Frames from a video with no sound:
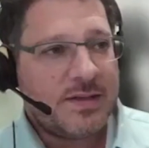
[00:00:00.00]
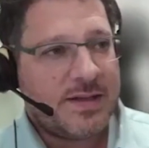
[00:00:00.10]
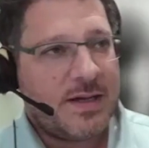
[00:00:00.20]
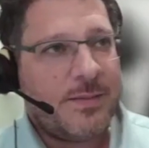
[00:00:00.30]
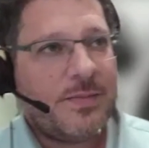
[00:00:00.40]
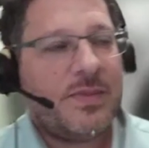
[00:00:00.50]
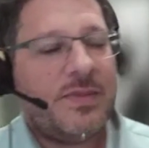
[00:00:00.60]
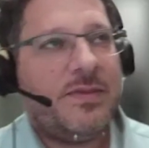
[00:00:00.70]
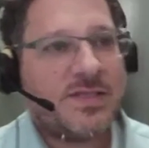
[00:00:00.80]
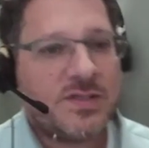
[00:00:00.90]
the
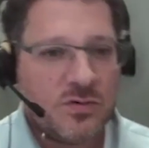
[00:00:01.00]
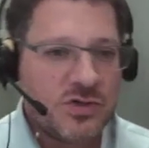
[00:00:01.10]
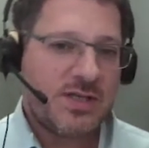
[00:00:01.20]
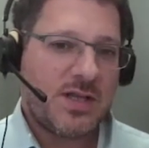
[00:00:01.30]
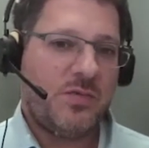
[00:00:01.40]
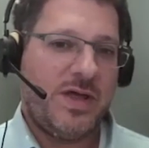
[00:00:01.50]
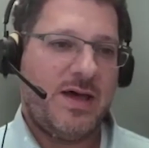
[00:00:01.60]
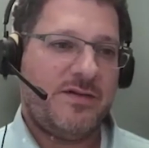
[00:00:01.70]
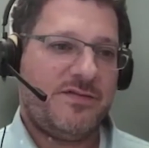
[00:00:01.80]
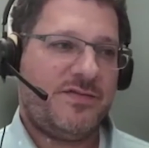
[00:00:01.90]
solution that we
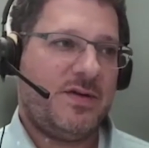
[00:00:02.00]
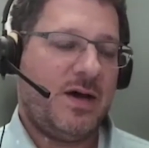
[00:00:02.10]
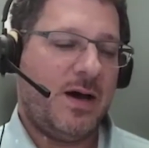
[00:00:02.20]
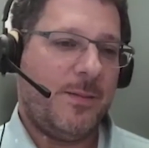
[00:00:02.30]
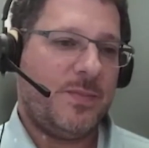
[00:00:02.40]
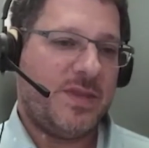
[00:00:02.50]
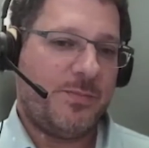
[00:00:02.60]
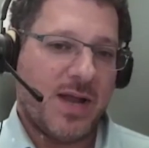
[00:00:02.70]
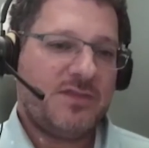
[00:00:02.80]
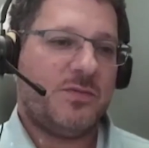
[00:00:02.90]
have,
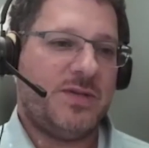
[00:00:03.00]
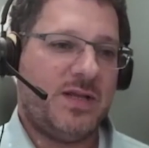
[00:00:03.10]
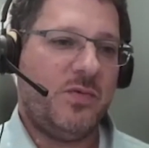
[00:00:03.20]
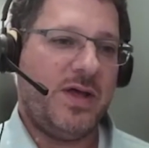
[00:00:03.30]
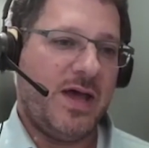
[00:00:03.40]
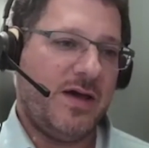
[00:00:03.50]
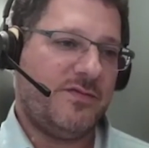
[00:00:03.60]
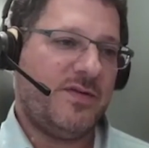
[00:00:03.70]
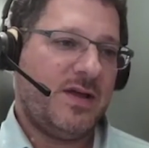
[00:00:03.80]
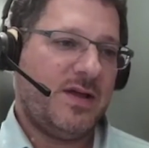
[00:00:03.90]
the platform that we
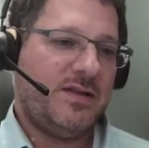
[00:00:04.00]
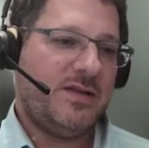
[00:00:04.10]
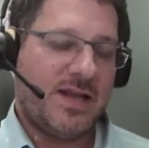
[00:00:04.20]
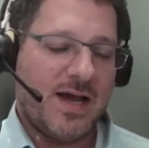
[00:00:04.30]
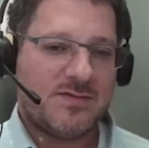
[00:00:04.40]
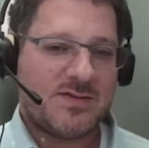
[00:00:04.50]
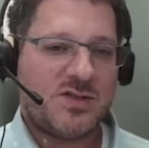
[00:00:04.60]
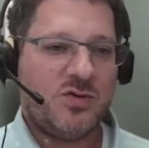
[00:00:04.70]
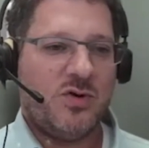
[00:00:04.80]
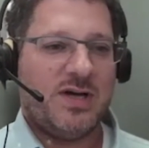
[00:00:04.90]
have that allows
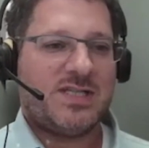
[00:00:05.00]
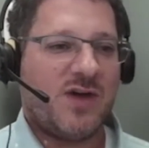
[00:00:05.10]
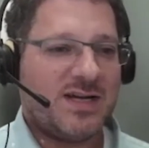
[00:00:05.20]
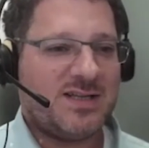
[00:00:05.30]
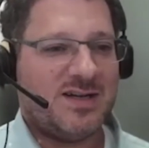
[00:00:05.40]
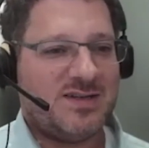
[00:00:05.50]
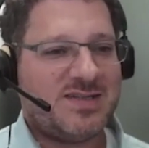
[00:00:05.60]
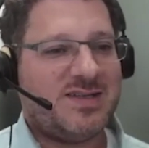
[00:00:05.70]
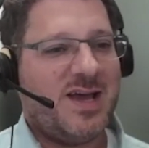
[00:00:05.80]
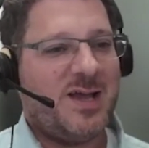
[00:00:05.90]
us to extract and
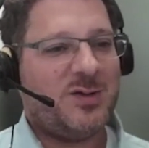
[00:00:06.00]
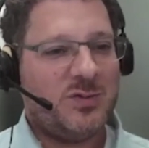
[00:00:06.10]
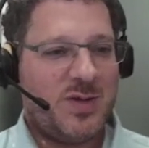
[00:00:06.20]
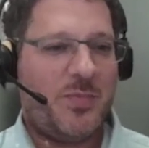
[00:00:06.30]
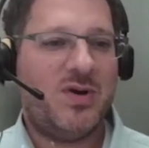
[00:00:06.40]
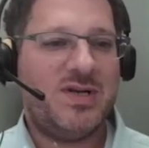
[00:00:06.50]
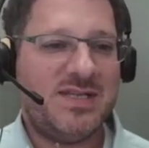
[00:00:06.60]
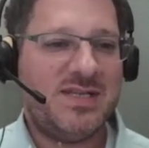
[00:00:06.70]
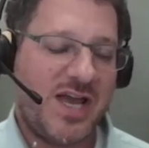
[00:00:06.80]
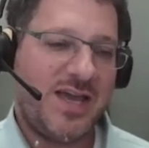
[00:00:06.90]
understand, to do the
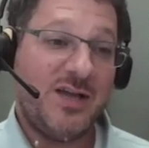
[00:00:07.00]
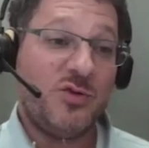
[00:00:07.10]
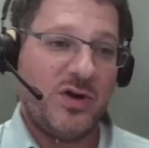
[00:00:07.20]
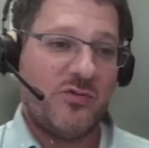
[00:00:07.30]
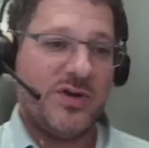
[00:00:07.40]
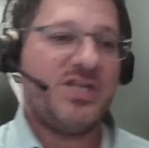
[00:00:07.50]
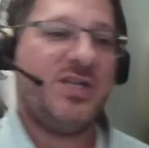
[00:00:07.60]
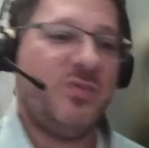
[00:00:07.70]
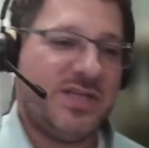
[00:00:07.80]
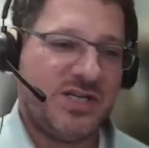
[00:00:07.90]
policy checking, to enrich
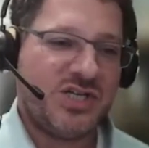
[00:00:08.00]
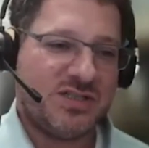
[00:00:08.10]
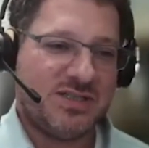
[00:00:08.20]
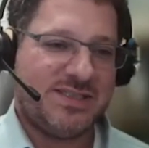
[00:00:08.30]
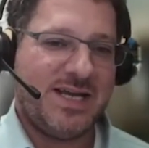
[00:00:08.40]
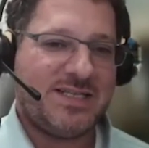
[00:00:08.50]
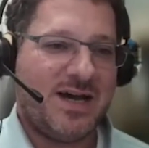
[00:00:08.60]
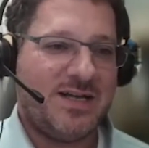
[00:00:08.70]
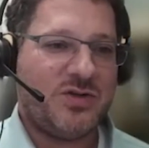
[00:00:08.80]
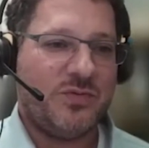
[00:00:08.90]
it with additional
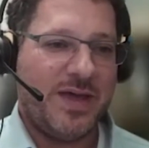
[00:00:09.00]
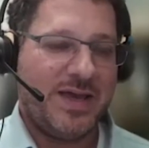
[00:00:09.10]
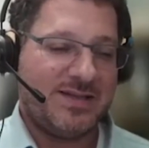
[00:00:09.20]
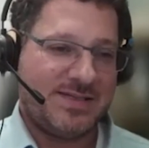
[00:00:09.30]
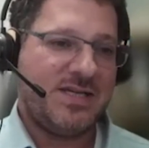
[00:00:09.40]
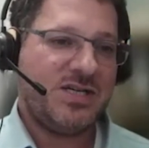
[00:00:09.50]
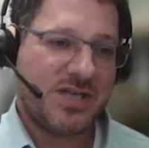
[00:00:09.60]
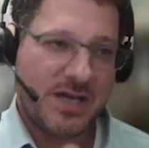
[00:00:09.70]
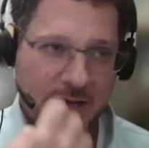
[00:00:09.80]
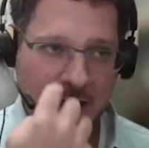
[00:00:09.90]
data, and to make a
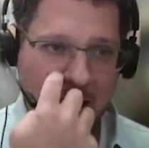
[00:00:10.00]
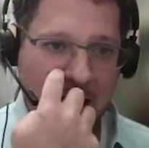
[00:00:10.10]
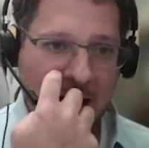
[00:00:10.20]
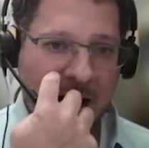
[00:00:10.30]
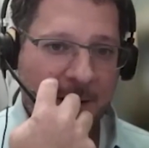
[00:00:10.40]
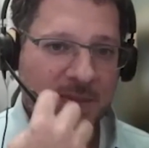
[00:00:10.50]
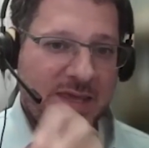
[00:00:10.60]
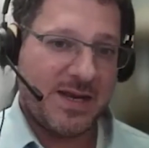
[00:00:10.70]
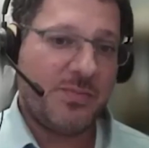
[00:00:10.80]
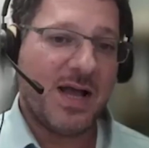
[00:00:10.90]
decision,
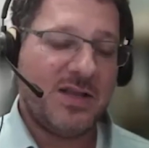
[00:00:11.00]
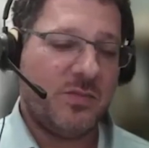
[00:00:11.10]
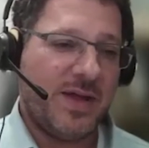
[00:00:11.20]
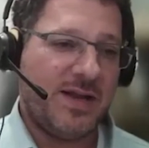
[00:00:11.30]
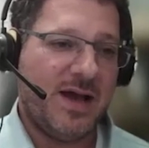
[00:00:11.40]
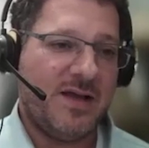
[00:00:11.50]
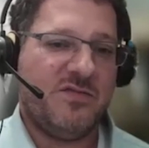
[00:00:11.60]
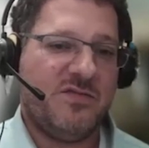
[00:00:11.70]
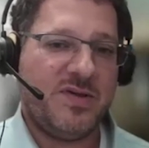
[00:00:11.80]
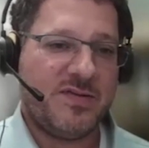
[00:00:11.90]
can apply to many
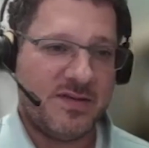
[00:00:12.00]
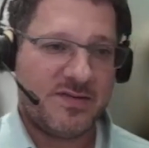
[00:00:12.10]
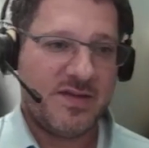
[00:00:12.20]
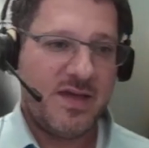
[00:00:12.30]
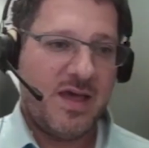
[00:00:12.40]
lines of business.